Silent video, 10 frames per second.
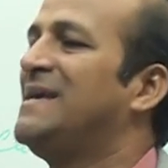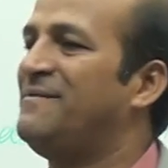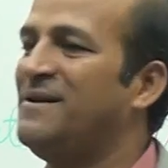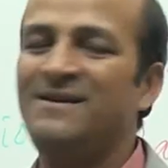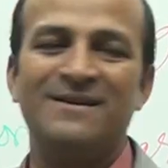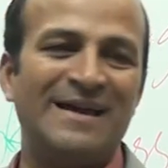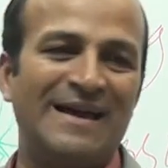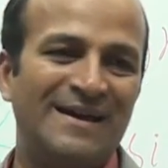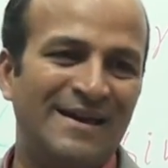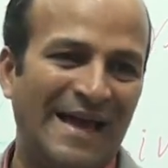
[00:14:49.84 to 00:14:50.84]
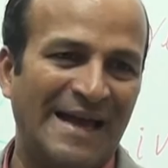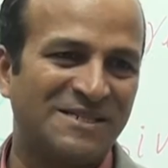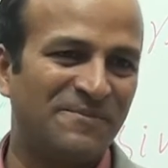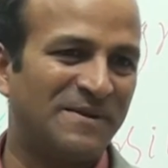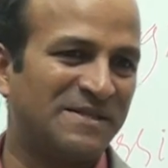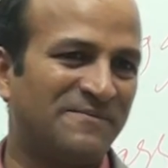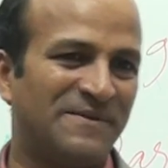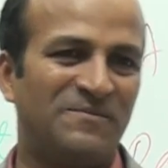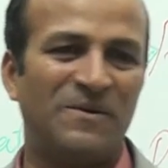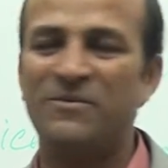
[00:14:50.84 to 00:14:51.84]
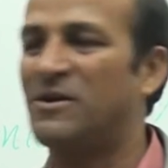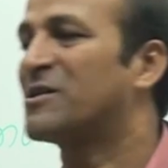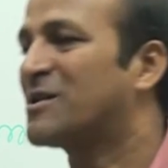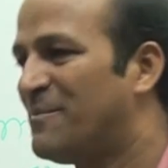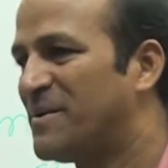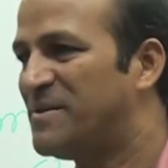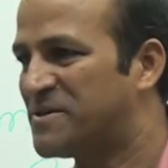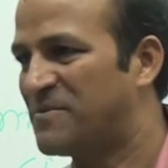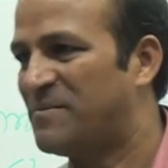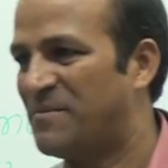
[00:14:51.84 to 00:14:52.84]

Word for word: even acceptance of other people or compliments from the